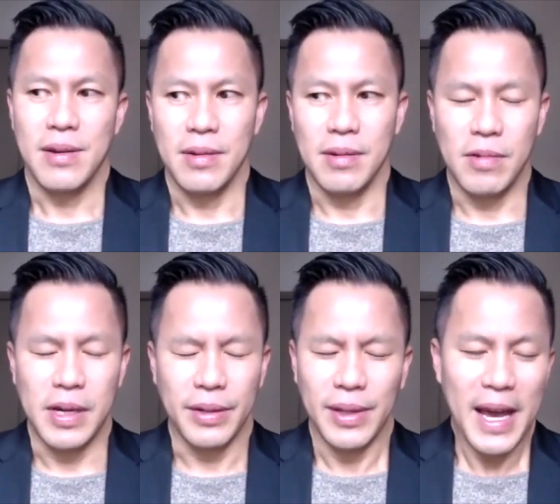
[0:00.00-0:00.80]

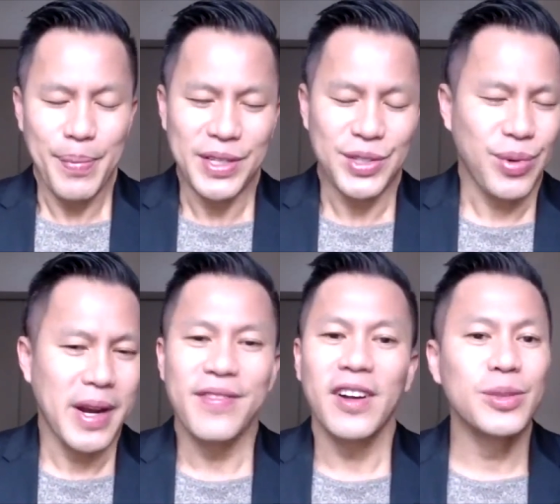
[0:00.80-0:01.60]
what will happen is
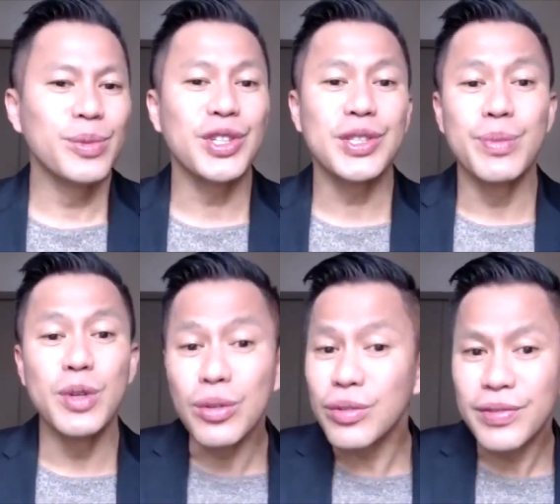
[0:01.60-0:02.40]
trading volume will just
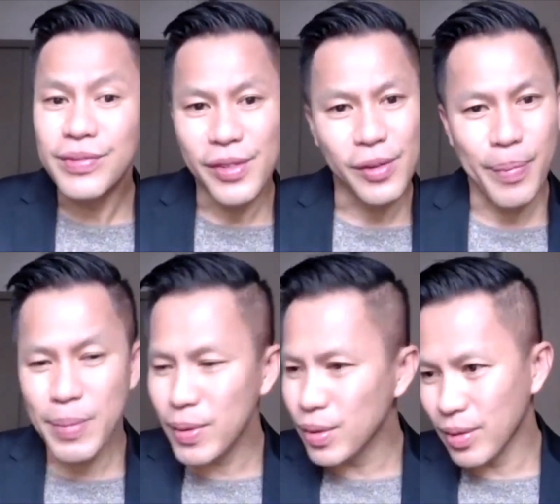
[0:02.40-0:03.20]
move. The
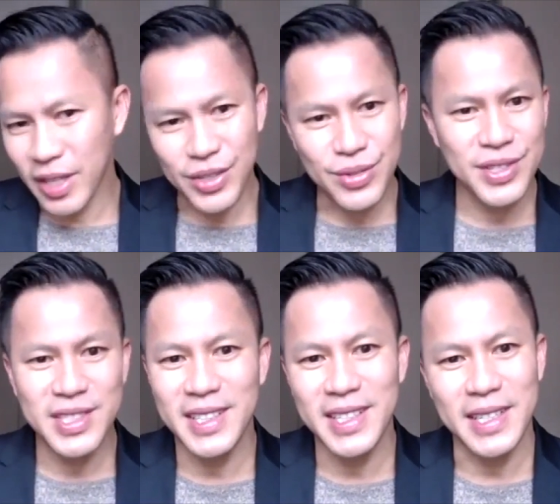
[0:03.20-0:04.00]
people who are
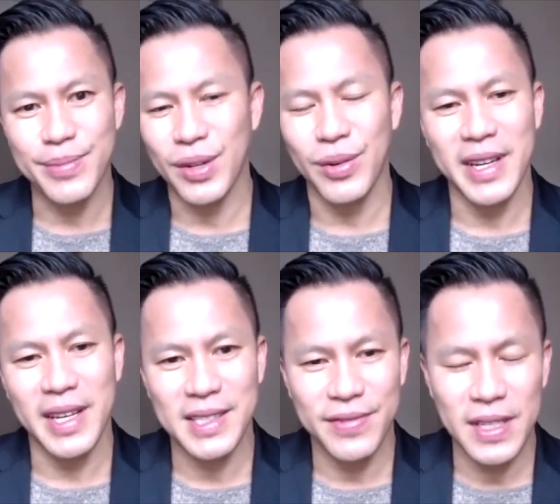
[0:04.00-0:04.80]
interested in Bitcoin
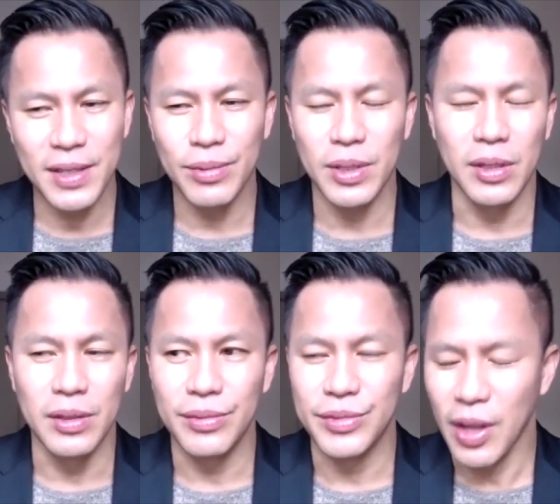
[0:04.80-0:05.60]
SV
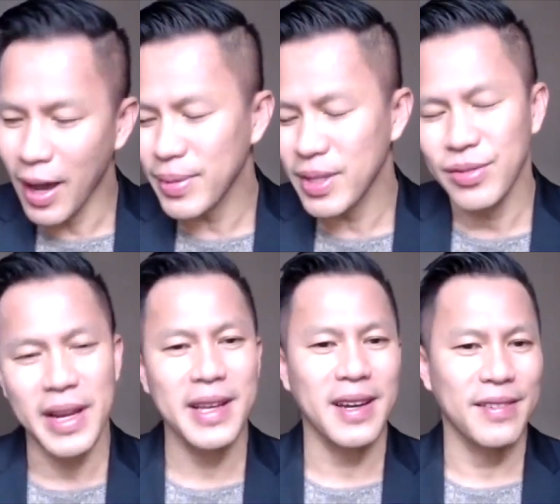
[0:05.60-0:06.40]
will not be
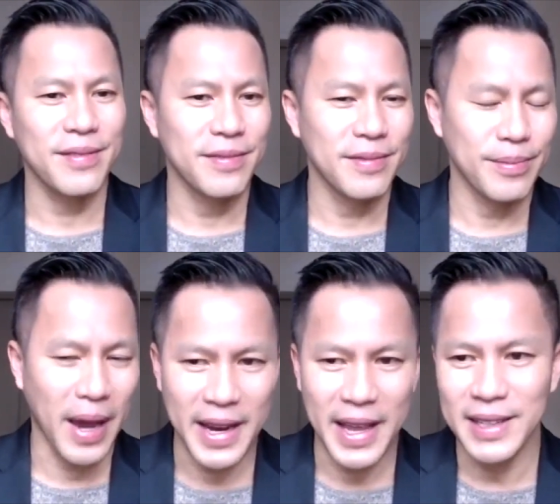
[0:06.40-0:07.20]
trading on
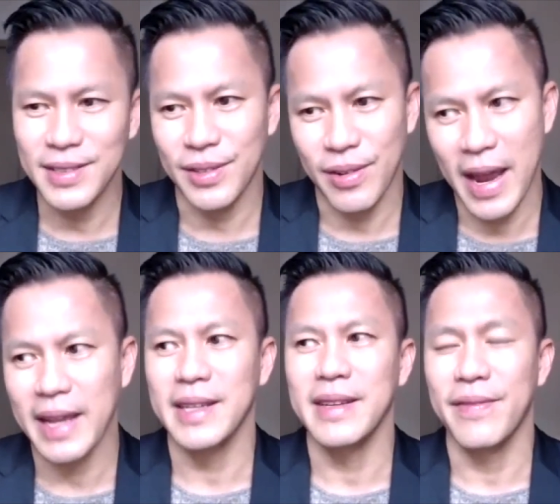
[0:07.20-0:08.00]
Binance or
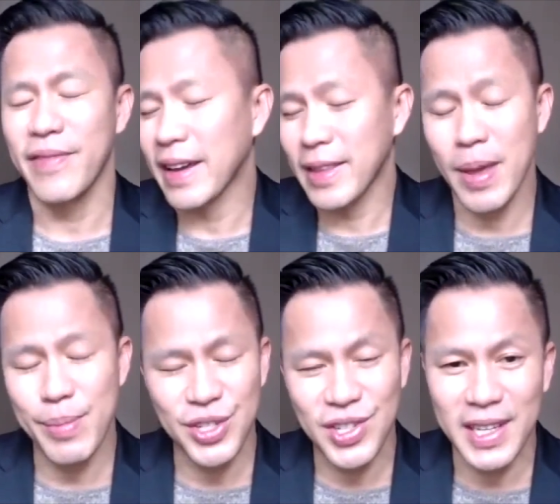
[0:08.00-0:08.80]
Kraken. In fact, they may
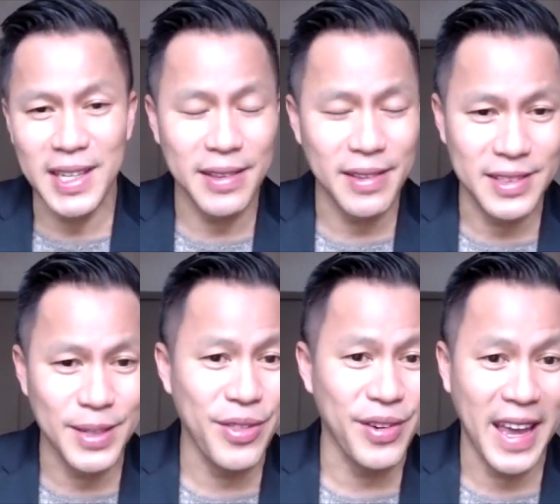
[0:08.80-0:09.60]
be shutting
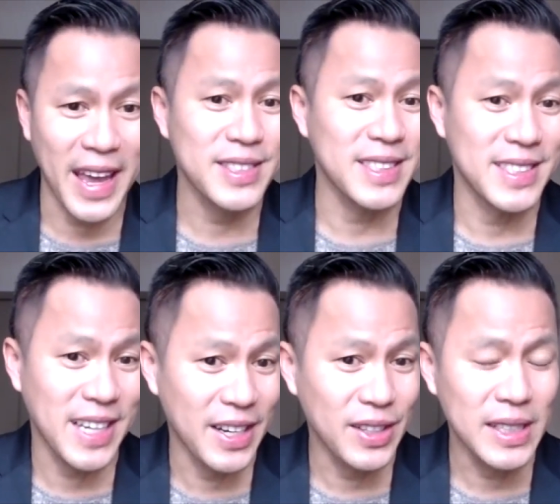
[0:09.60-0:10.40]
some of their accounts
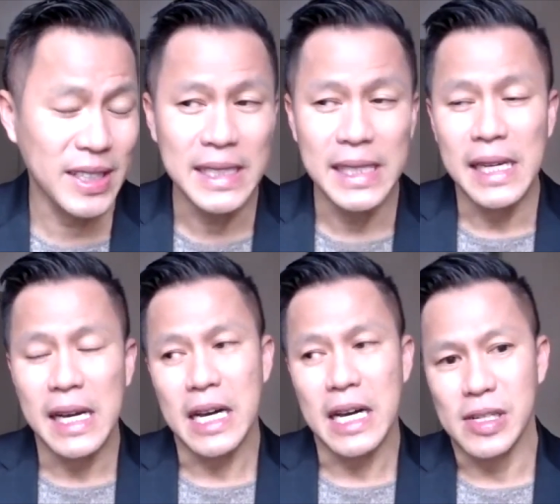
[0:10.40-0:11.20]
entirely.
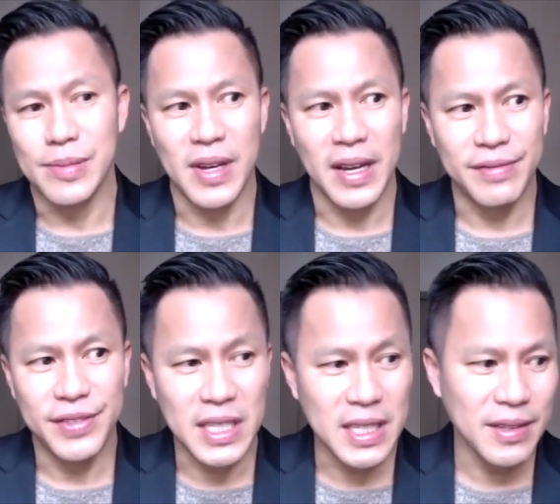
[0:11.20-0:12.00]
I've
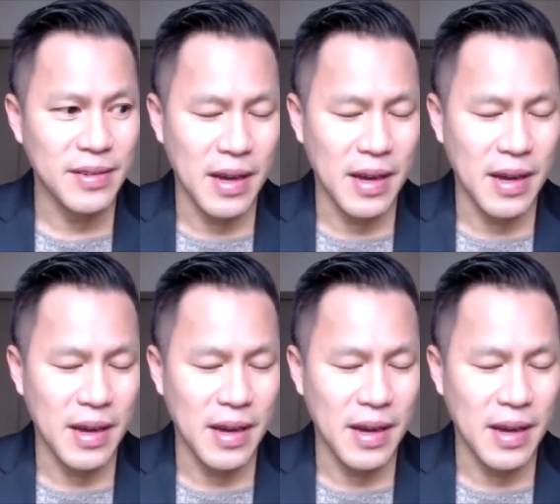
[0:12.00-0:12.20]
seen